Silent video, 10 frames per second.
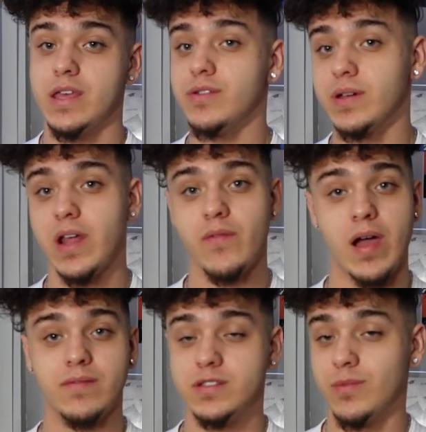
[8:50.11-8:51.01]
You can never
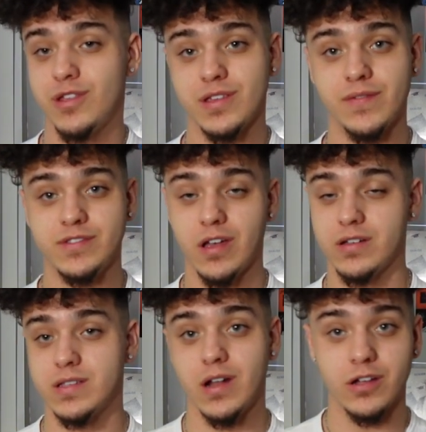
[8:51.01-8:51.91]
have too much of
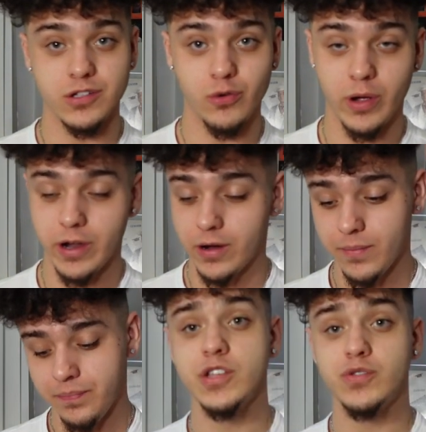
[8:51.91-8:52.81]
socks and underwear.
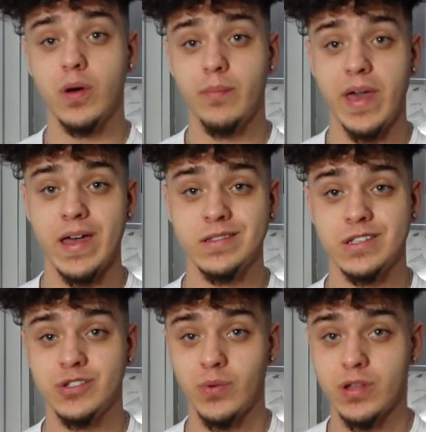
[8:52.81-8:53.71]
Sweatpants
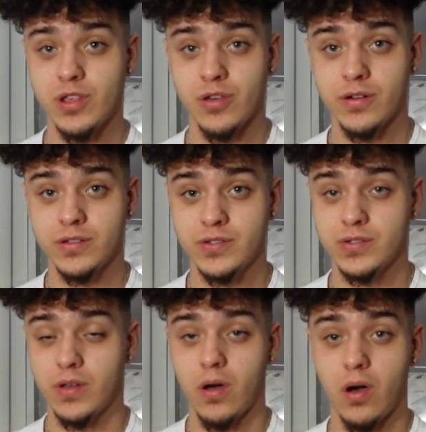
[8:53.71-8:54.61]
and
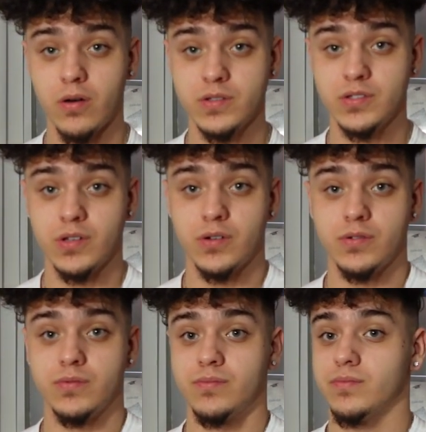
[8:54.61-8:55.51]
sweatshirts,
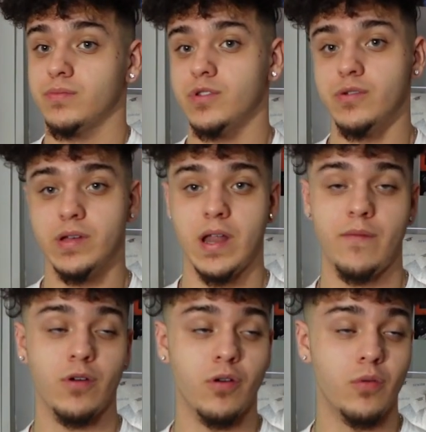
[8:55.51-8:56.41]
also, you can
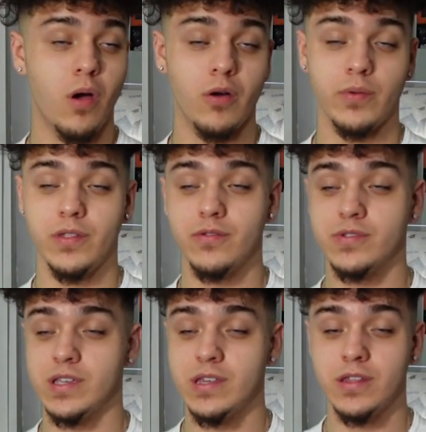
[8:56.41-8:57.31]
never go wrong with
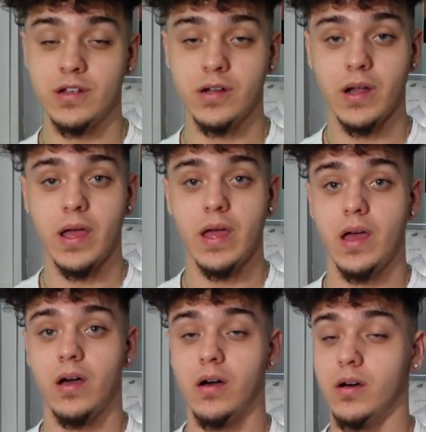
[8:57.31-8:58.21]
those either.
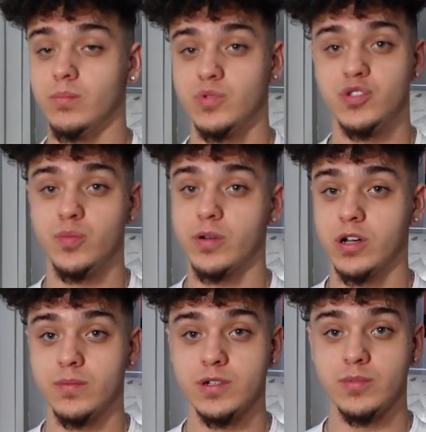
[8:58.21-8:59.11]
Um, super
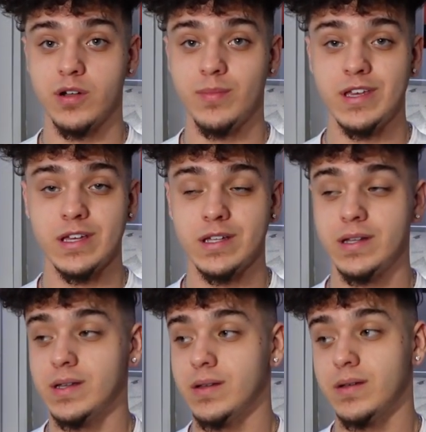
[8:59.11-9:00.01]
comfortable to be in.